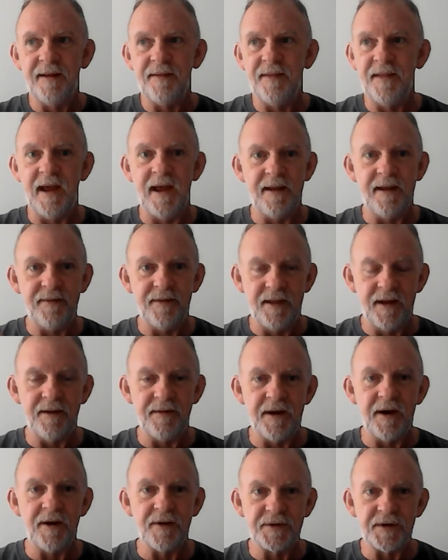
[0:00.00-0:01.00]
that
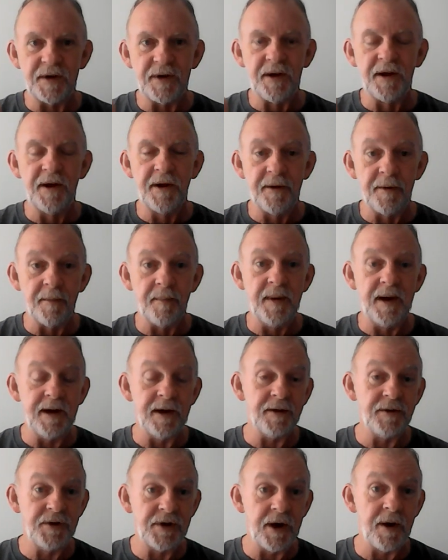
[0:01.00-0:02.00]
there's a little bit
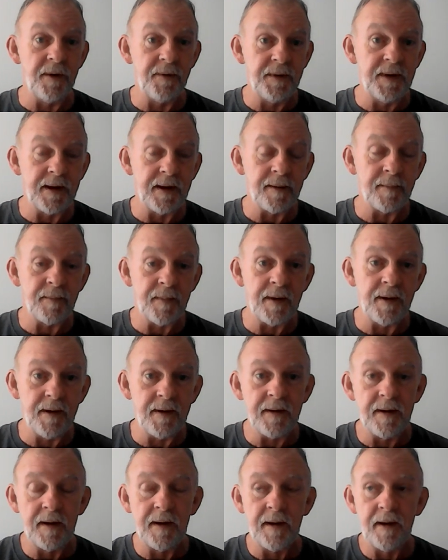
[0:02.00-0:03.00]
of joking,
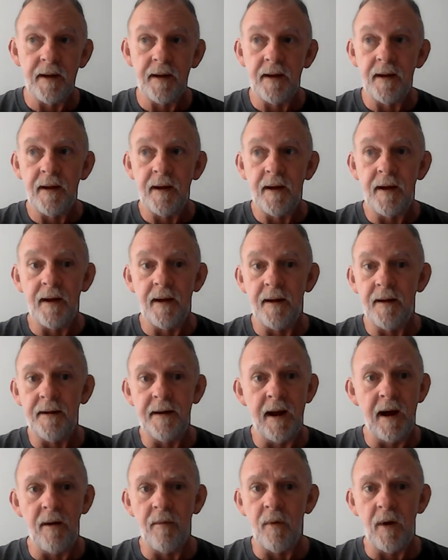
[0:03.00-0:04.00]
but
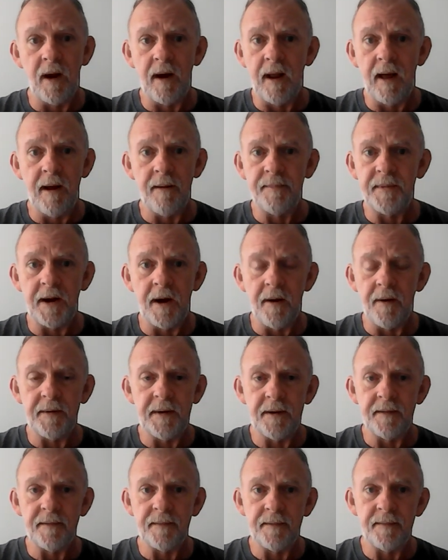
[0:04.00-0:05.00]
not while I'm
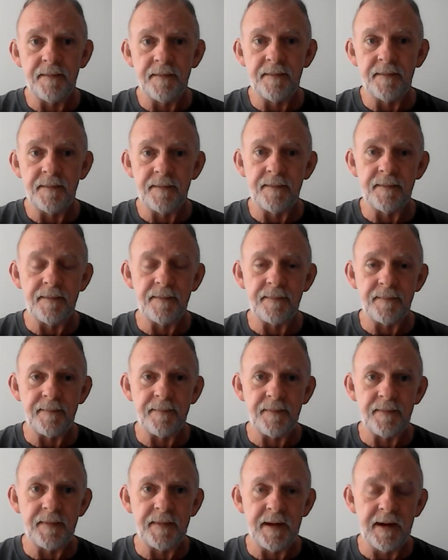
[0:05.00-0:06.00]
talking.
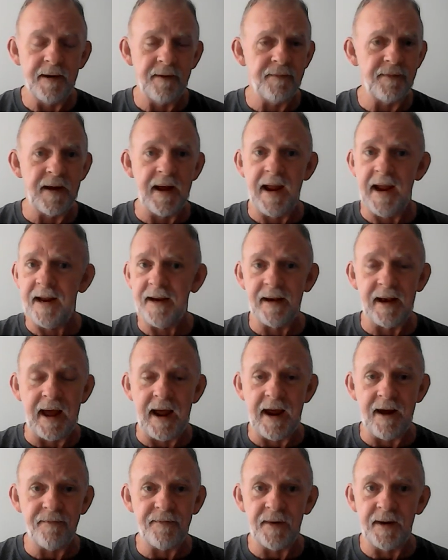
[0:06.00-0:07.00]
And if I ain't
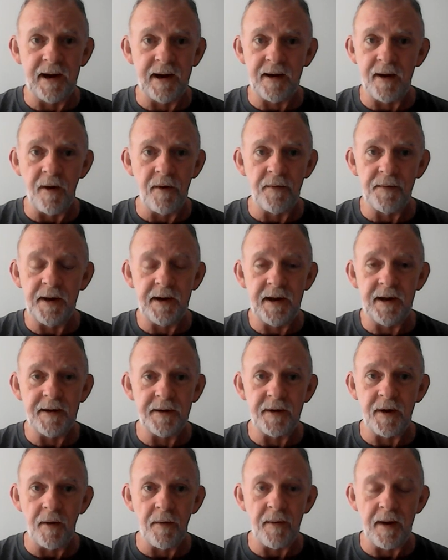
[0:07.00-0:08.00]
laughing in on it,
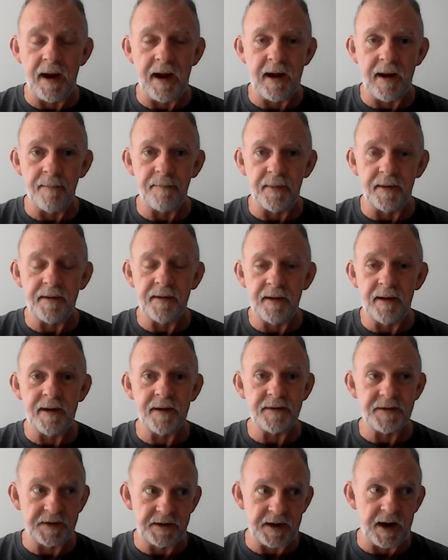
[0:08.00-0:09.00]
it don't happen.
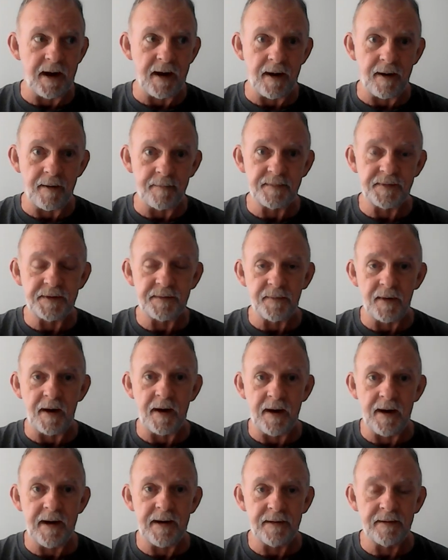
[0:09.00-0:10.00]
It stops,
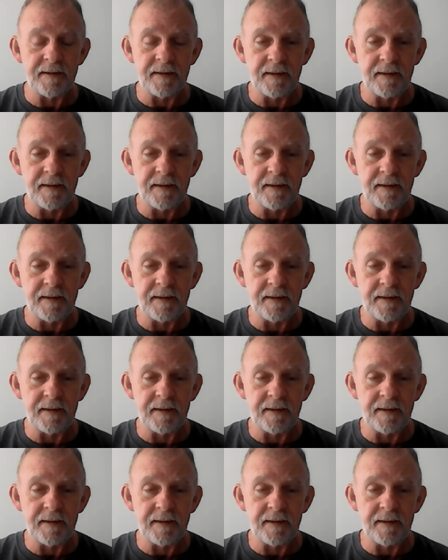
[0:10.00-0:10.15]
right?